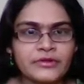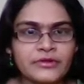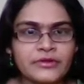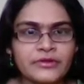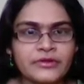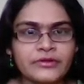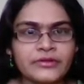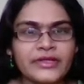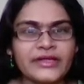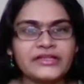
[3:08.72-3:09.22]

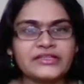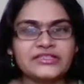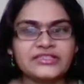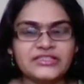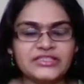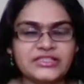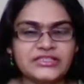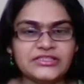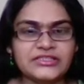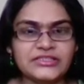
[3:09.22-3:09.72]
knight
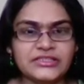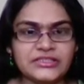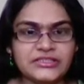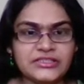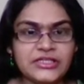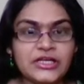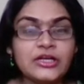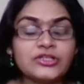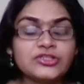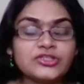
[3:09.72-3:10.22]
c6.
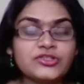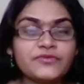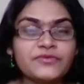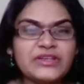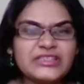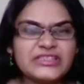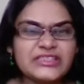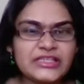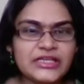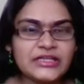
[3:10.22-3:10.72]
So we
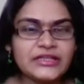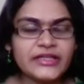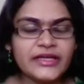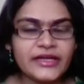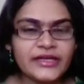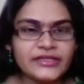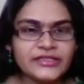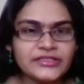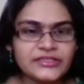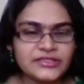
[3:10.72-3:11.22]
see
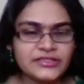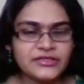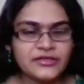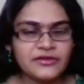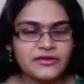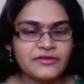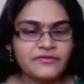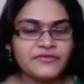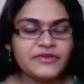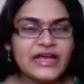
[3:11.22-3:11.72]
that
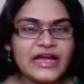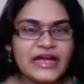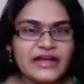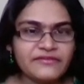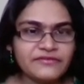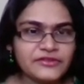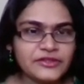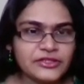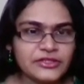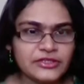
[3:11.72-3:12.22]
we have
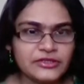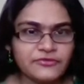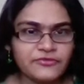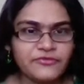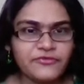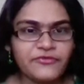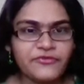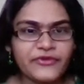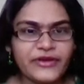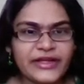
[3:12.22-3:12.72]
the
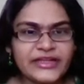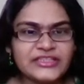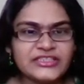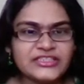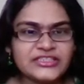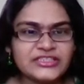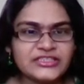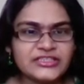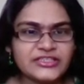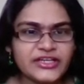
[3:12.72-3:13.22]
French
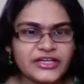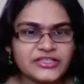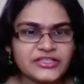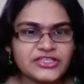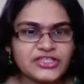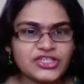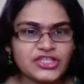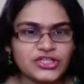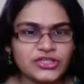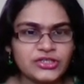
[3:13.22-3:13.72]

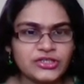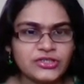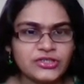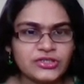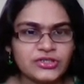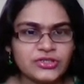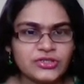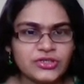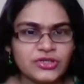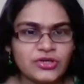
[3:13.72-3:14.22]
structure
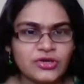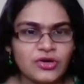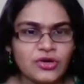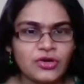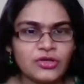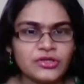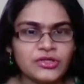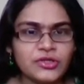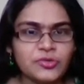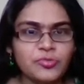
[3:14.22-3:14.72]

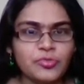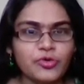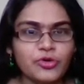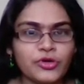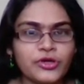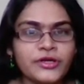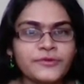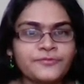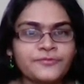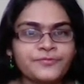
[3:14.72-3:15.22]
on the
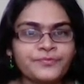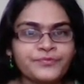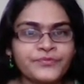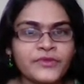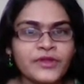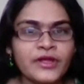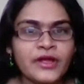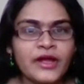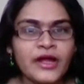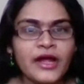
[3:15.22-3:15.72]
board,
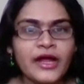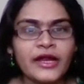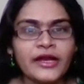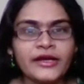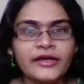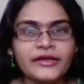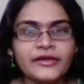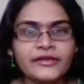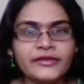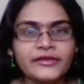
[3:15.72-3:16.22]

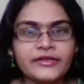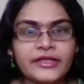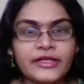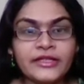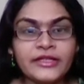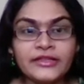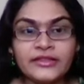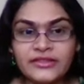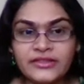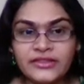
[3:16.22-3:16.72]
and
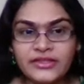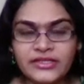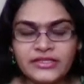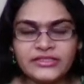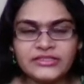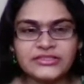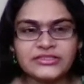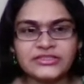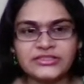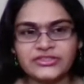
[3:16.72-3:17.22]
in
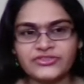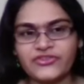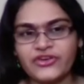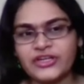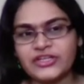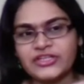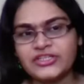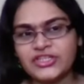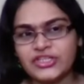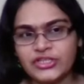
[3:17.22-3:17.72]
this
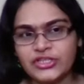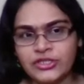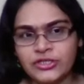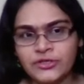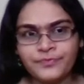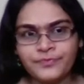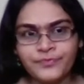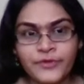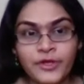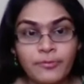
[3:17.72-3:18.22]
structure,
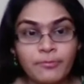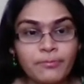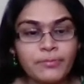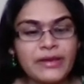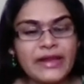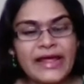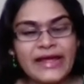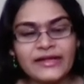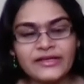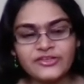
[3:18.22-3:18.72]

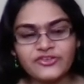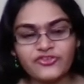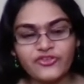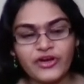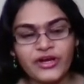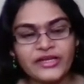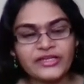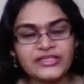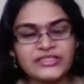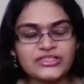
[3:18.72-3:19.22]
black
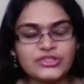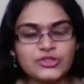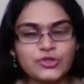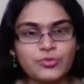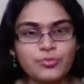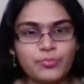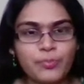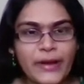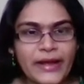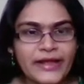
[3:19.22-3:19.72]
tries
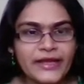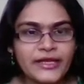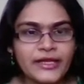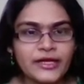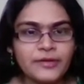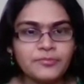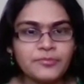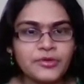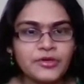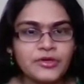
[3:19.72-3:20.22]
to pile
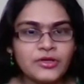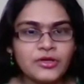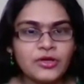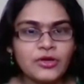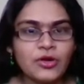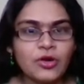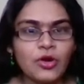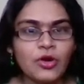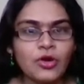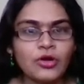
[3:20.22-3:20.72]
up
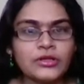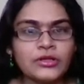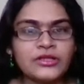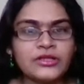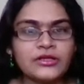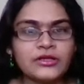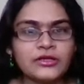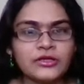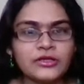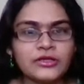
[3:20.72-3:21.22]
on
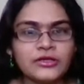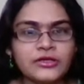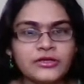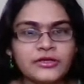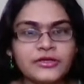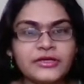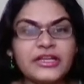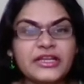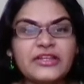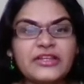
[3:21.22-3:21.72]
the
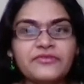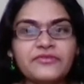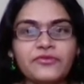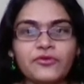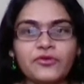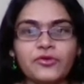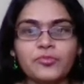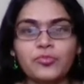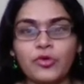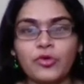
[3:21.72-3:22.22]

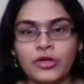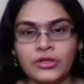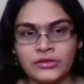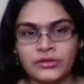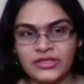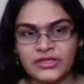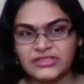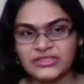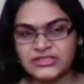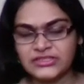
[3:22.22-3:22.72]
d4 pawn.
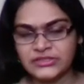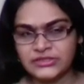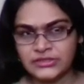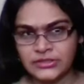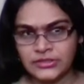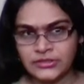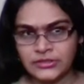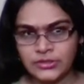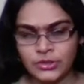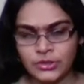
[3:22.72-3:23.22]
This,
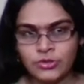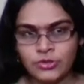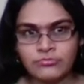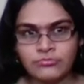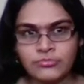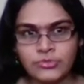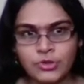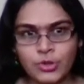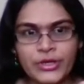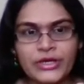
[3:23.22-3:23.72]
you know,
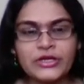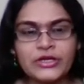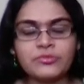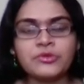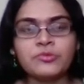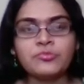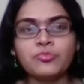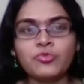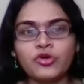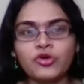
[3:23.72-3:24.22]
going to be
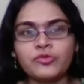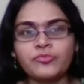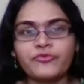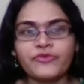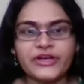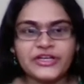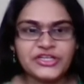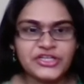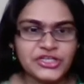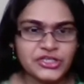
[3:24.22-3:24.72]
more
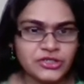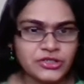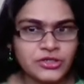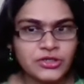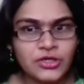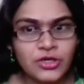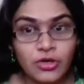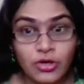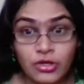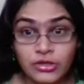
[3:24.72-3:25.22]
pressure
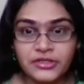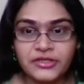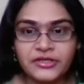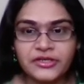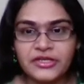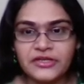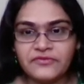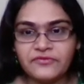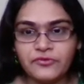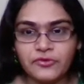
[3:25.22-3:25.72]
on the
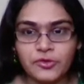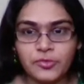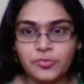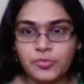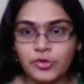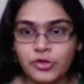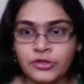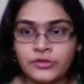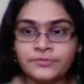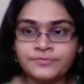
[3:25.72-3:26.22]
d4
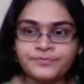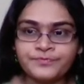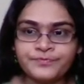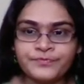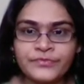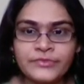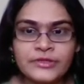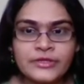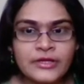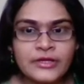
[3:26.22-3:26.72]
pawn.
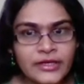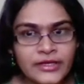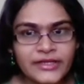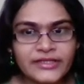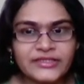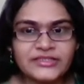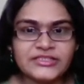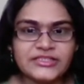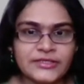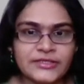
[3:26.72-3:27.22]

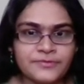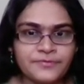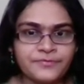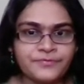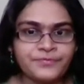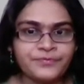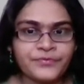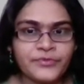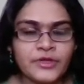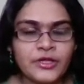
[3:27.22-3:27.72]
Let's see.
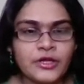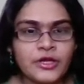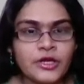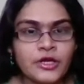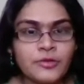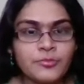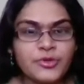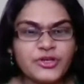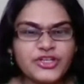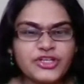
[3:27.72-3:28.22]

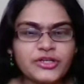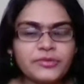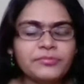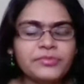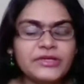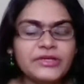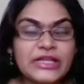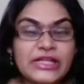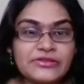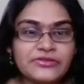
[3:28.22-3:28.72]
Bishop
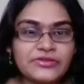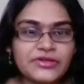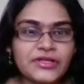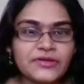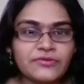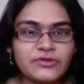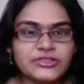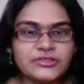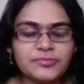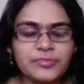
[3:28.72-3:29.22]
d3
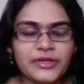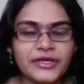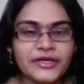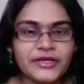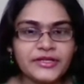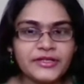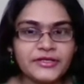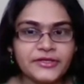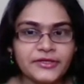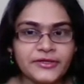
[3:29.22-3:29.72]
was played
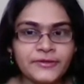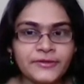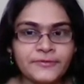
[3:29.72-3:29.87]
here,